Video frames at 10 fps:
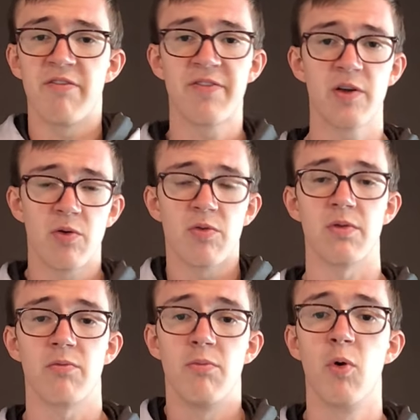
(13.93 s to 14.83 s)
feel
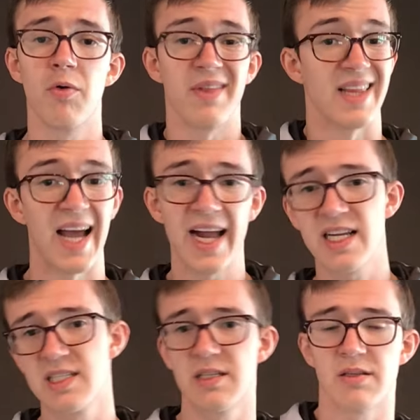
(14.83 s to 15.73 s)
more
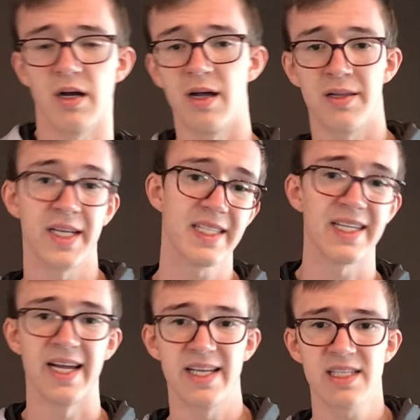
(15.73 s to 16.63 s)
relaxed, less
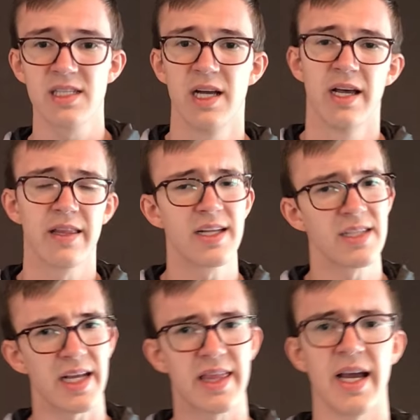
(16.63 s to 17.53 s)
tense, things
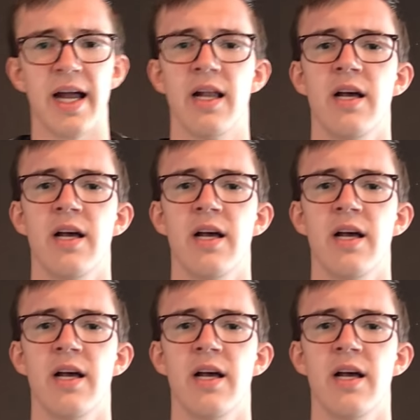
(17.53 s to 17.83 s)
like that.